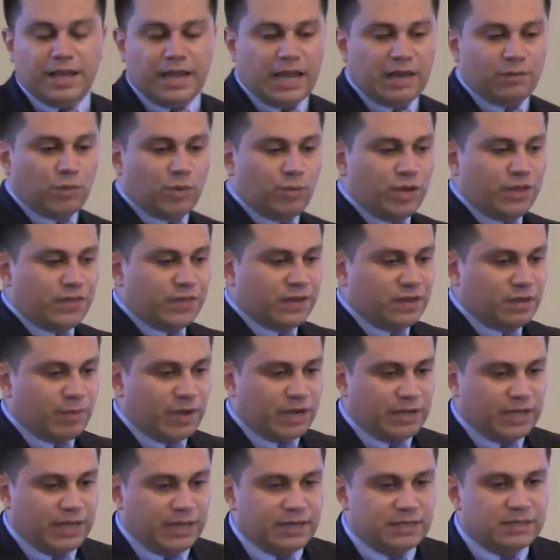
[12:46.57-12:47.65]
And when we think
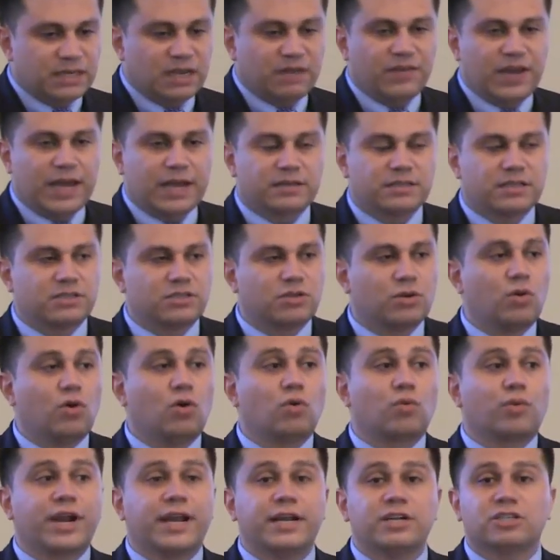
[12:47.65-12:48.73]
about kids, they have access to a
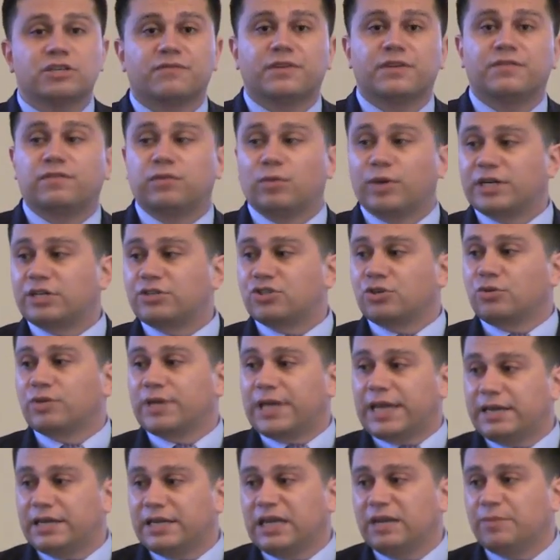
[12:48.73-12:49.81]
whole range of influential
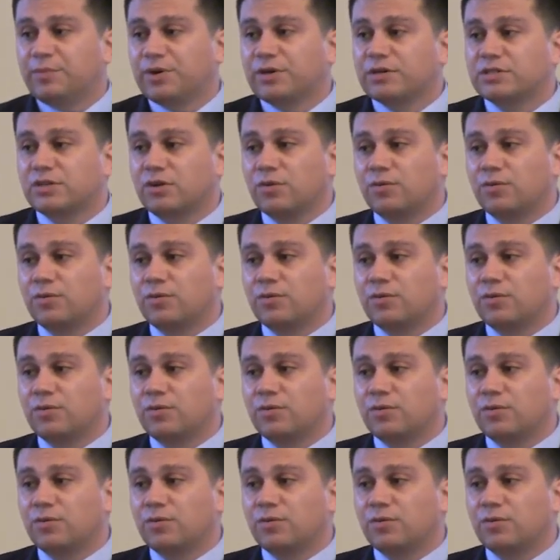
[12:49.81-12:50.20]
gatekeepers.